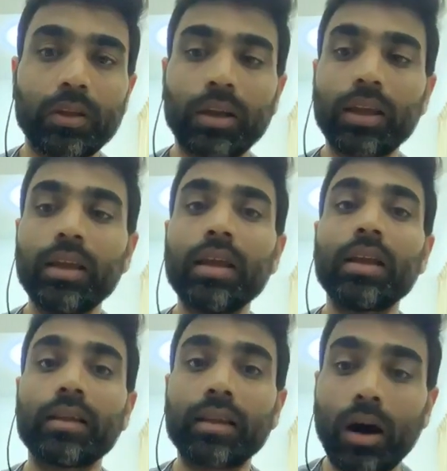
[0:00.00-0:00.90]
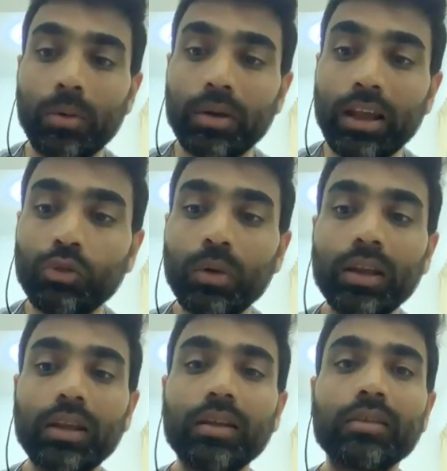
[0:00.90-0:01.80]
Okay. Now, next
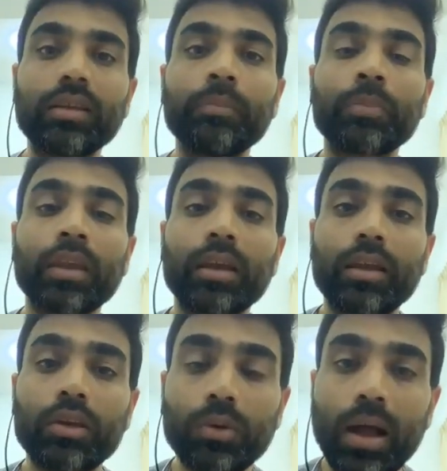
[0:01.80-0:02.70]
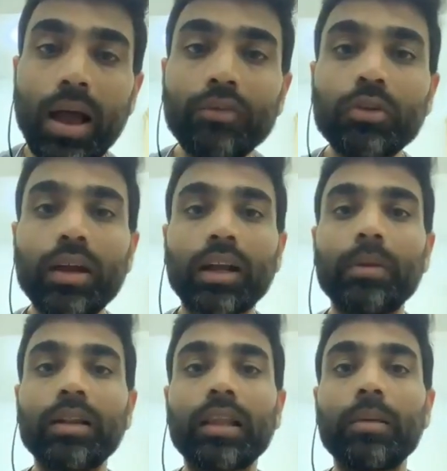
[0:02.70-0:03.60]
one is you have to
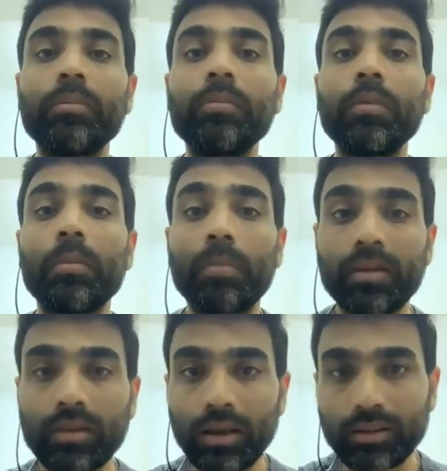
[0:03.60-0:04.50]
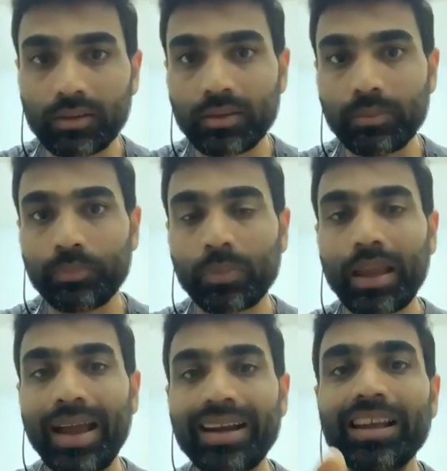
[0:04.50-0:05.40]
recommend them massages.
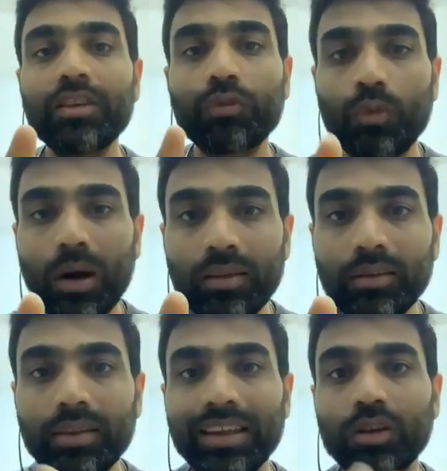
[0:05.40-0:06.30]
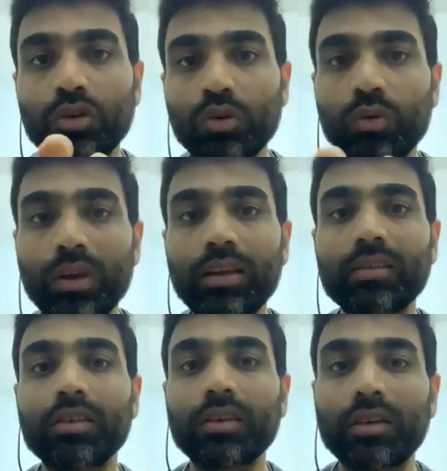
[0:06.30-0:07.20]
At least once in 2
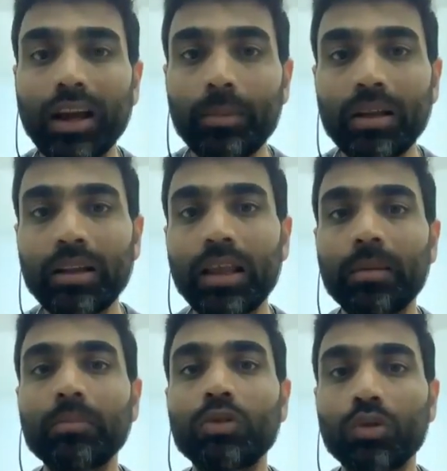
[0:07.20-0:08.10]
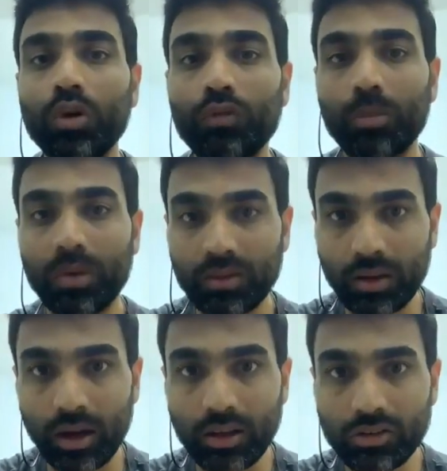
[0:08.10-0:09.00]
weeks, recommend them to go for
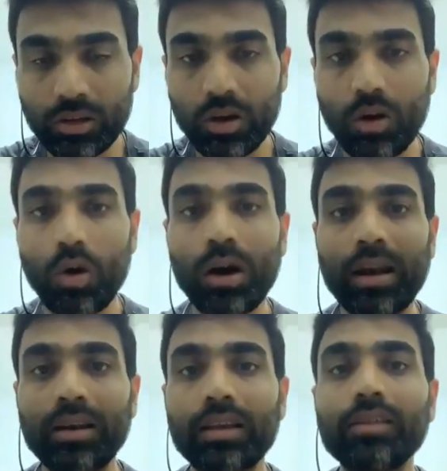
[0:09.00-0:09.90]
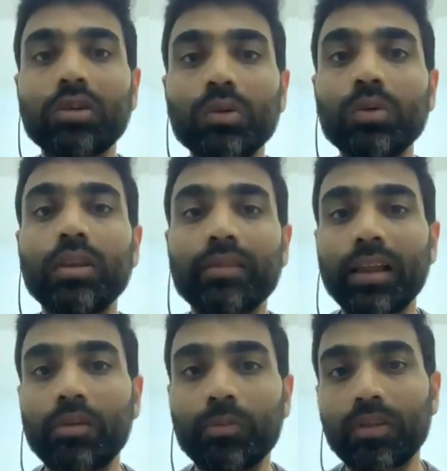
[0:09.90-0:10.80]
massage, or at least do the
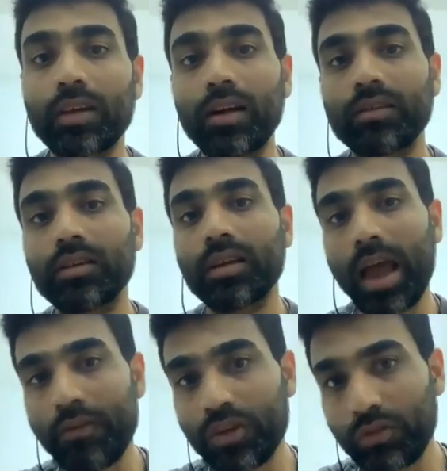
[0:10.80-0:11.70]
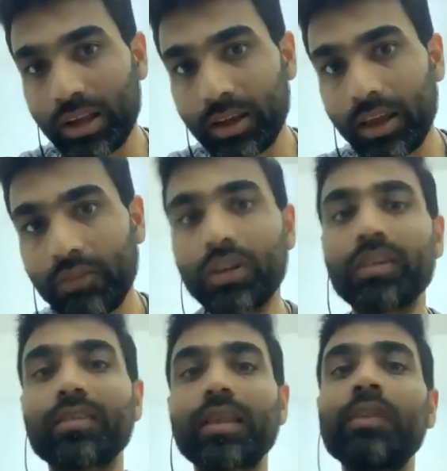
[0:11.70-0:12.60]
self massage every week. If
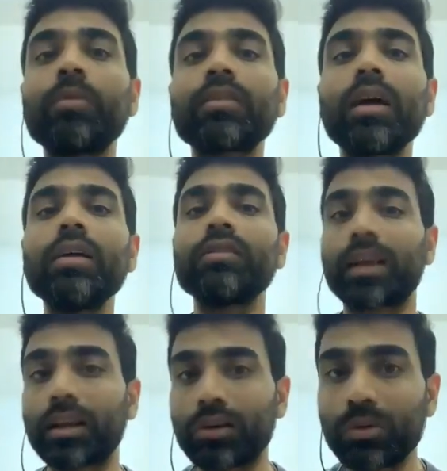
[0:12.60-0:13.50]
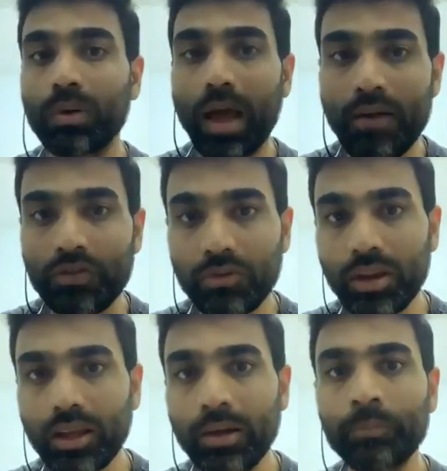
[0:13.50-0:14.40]
it is self massage, they can do every
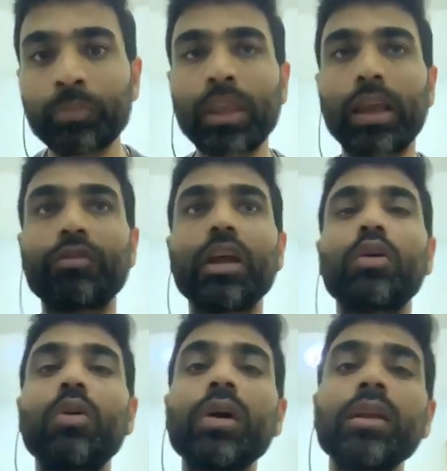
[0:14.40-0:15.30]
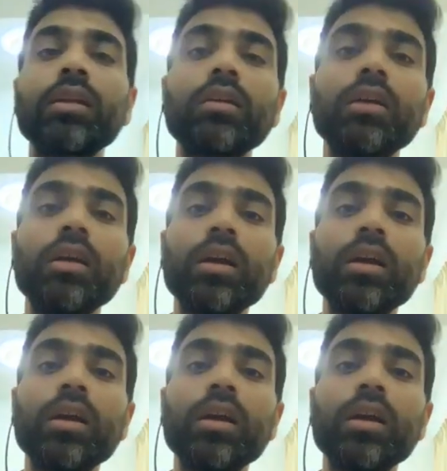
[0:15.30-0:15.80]
week. If they are going